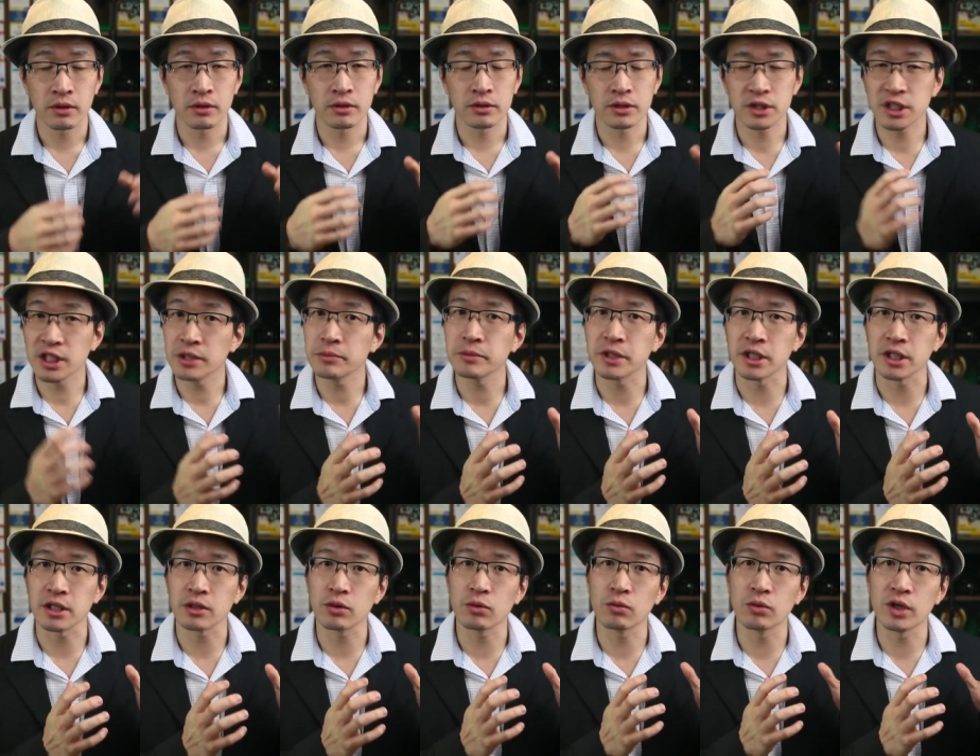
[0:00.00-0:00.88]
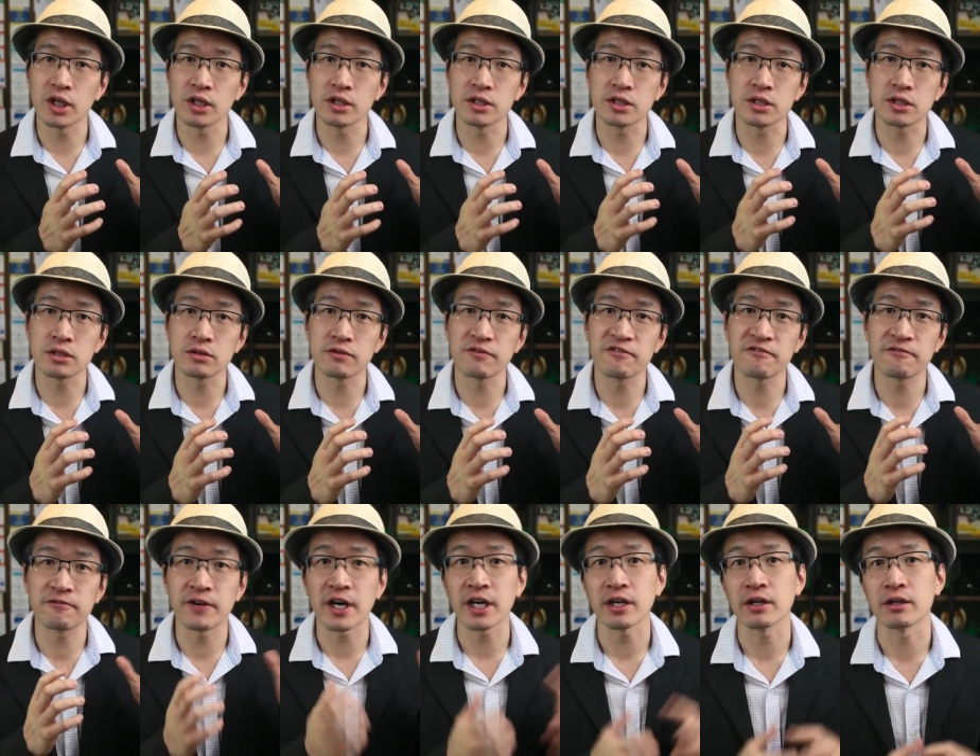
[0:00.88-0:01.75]
Timnit was
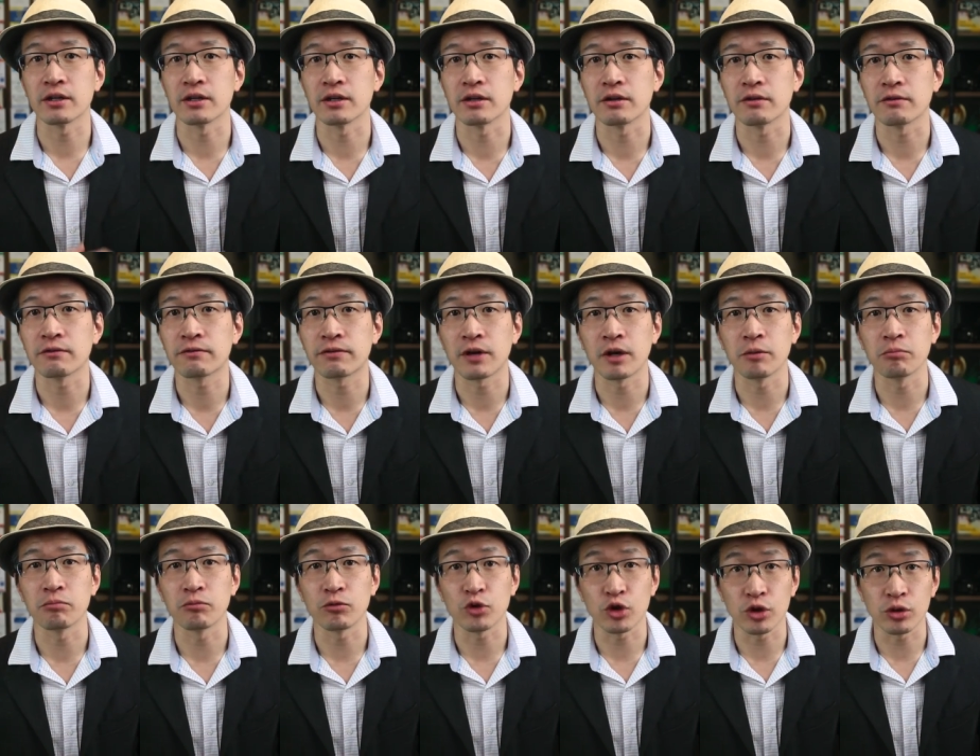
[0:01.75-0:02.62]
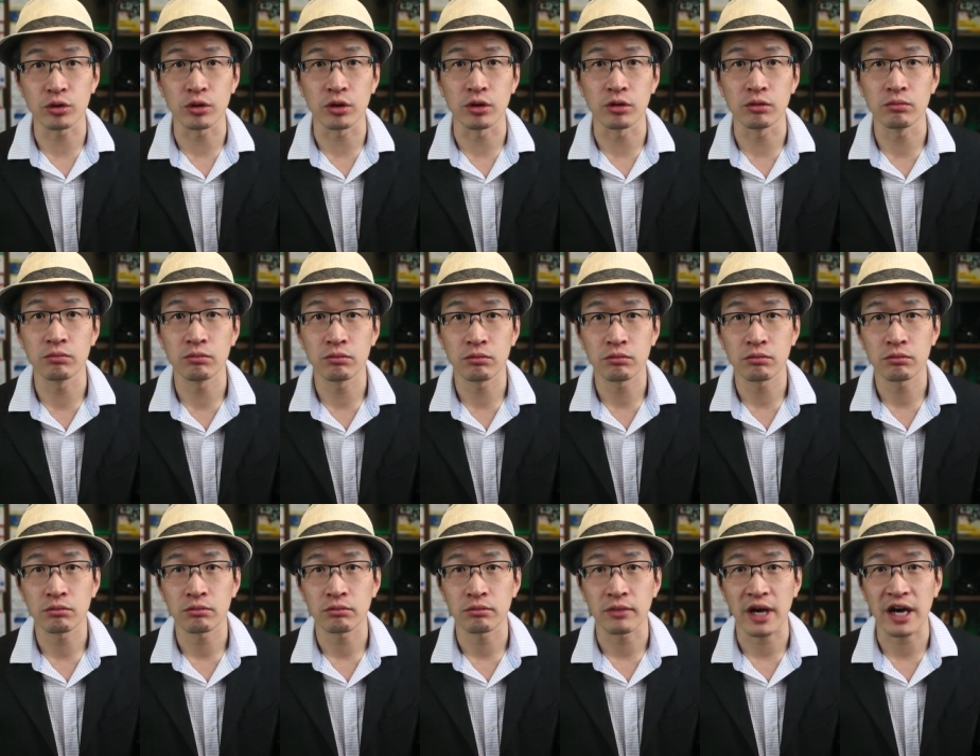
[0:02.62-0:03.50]
fired from Google
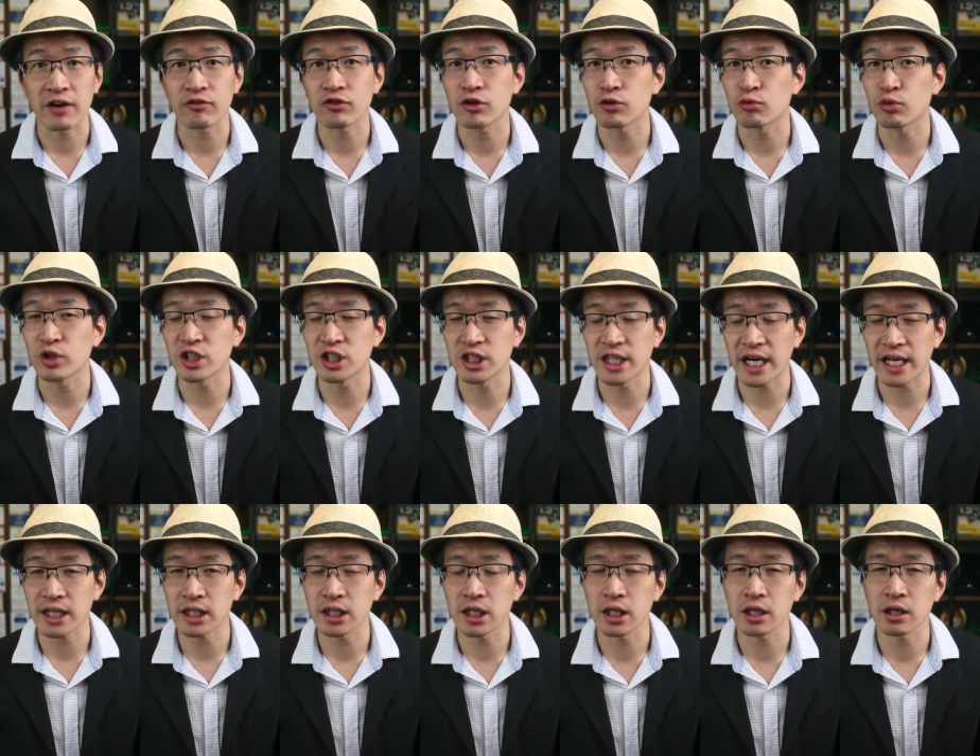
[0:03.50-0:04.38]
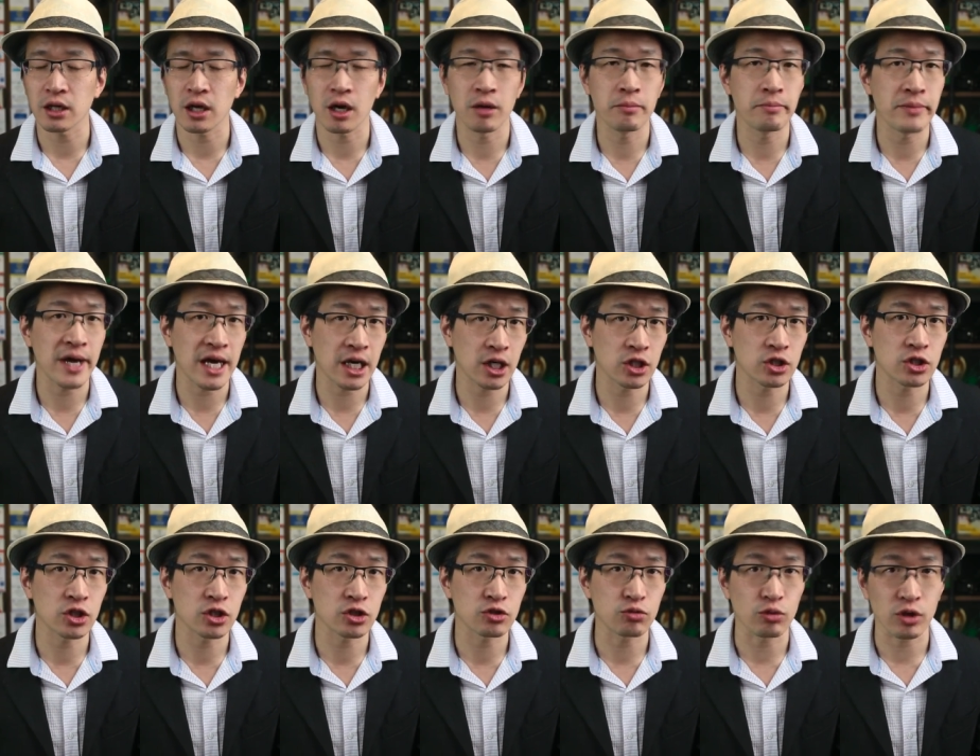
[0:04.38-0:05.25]
after rejecting a
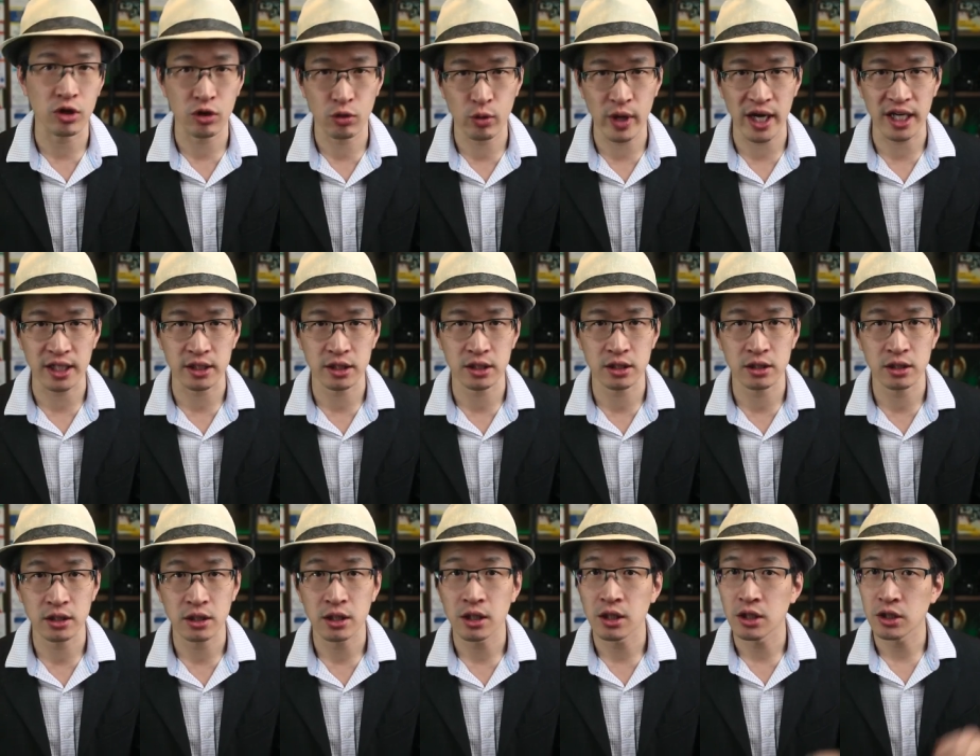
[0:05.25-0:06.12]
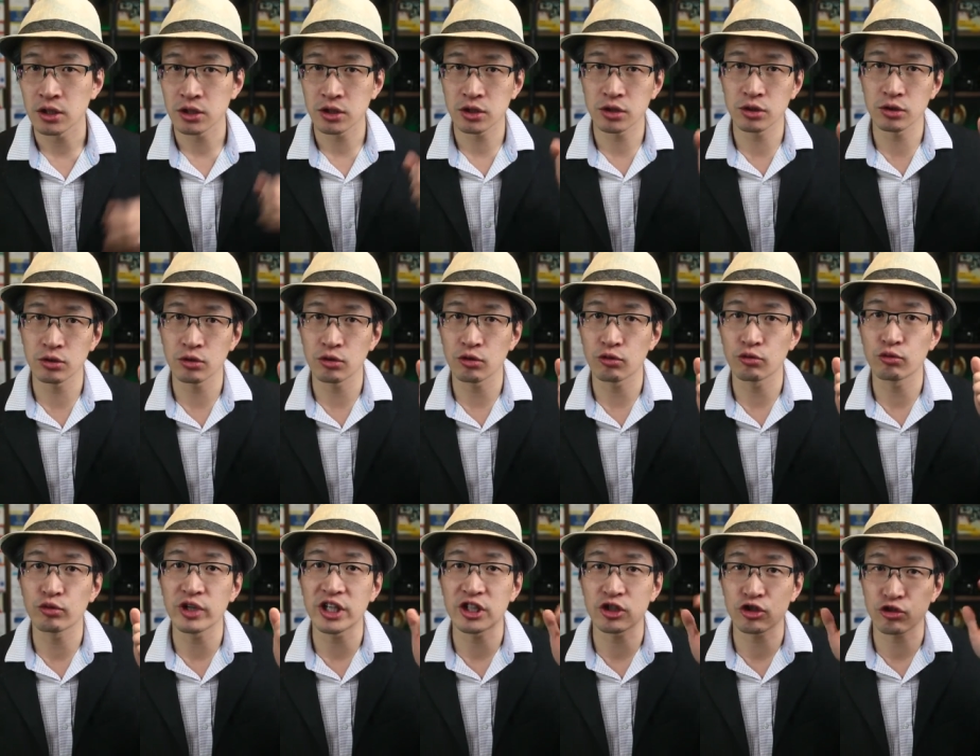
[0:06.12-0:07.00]
manager's request to
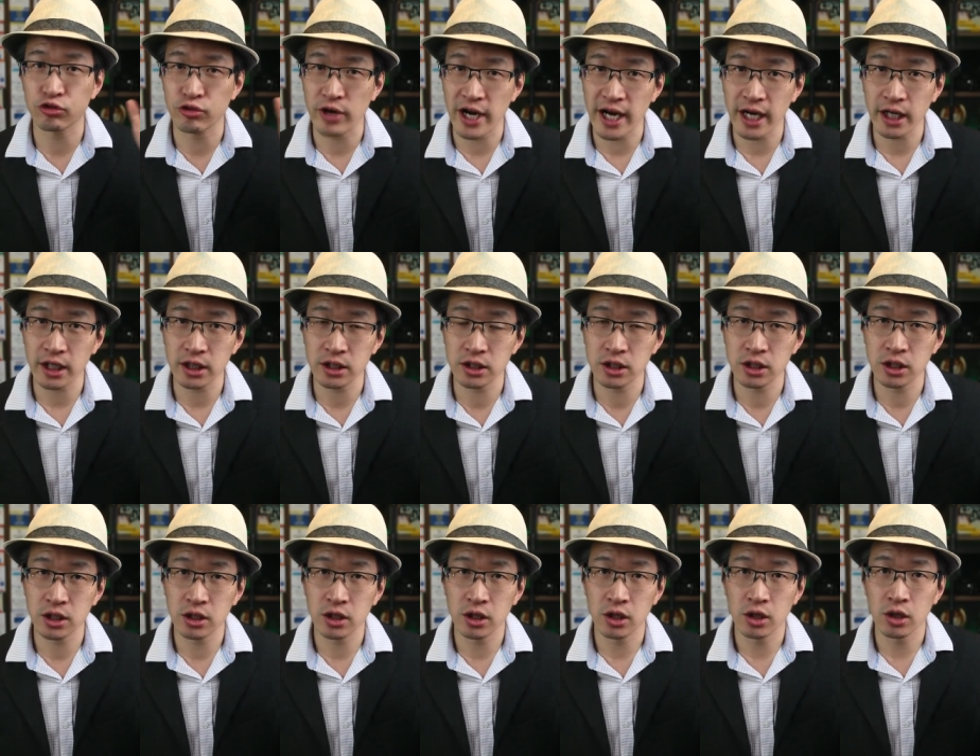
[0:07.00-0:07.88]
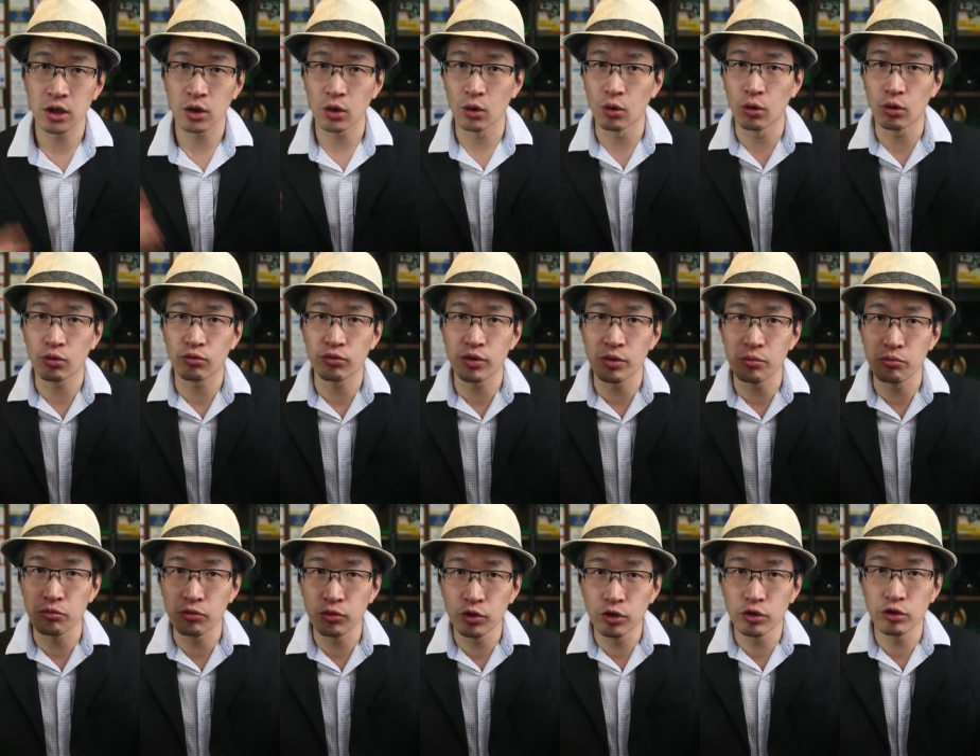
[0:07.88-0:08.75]
retract or
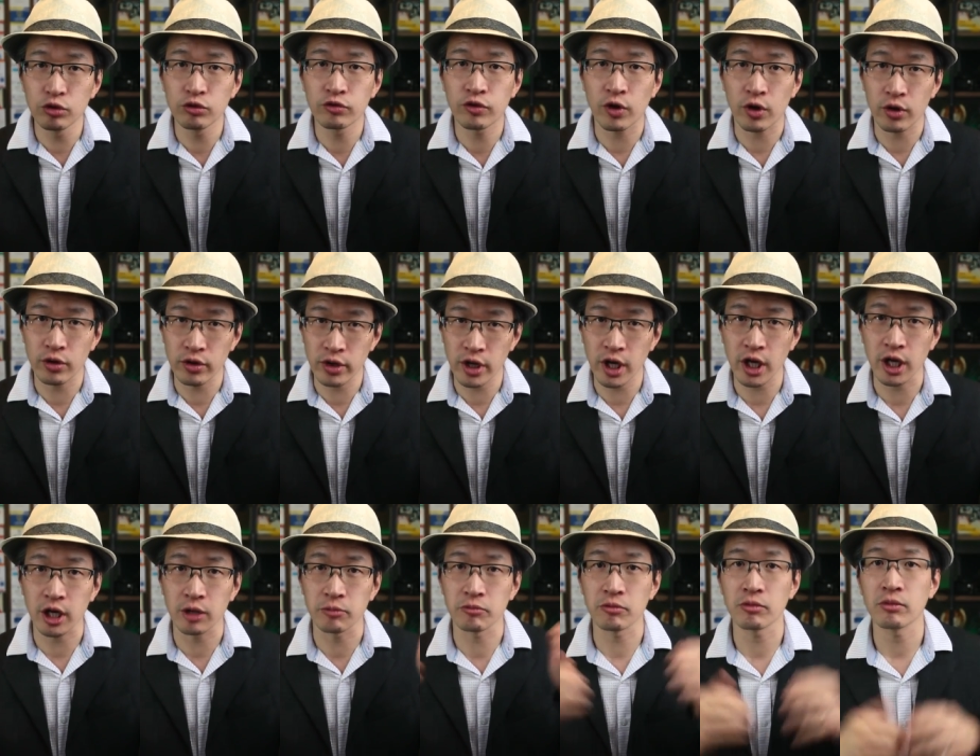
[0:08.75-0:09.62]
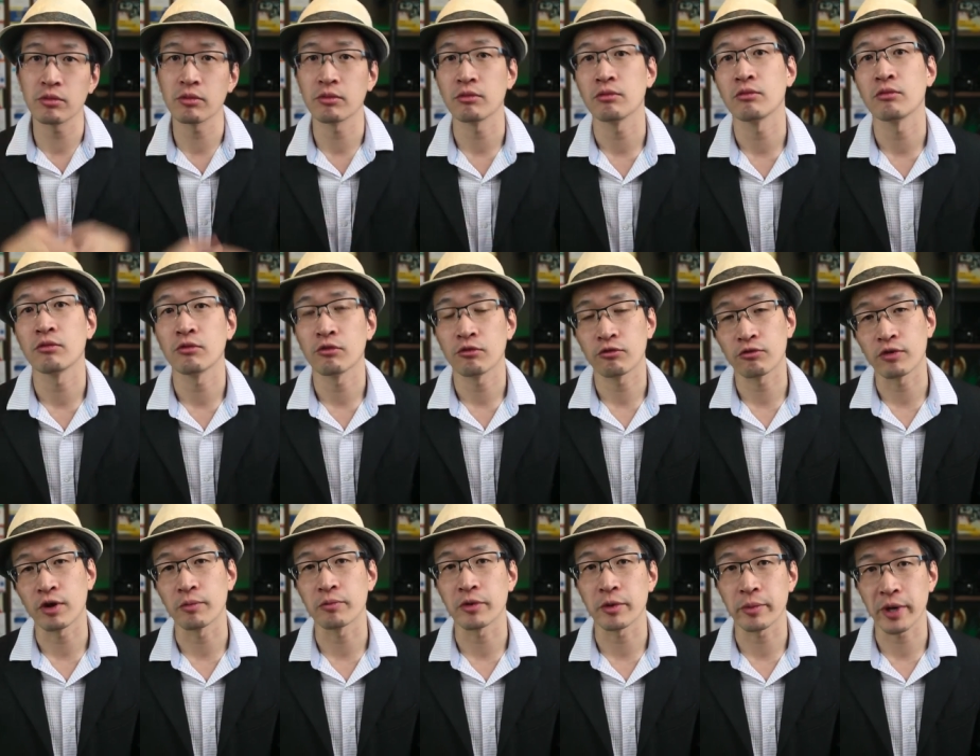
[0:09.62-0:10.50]
remove her name
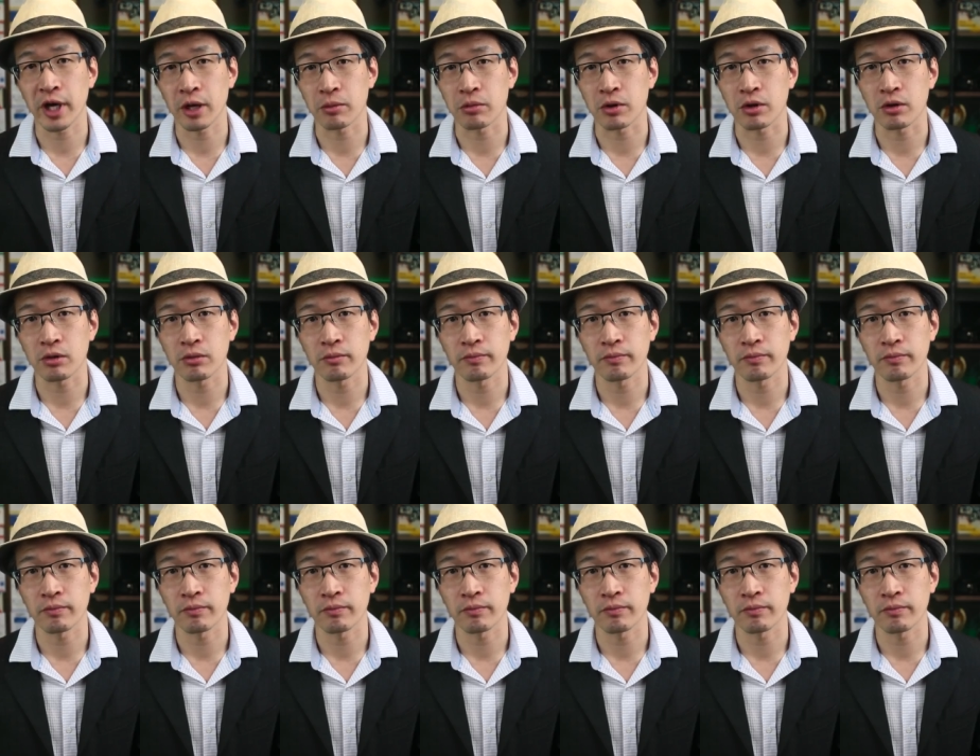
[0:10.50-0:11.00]
from the paper.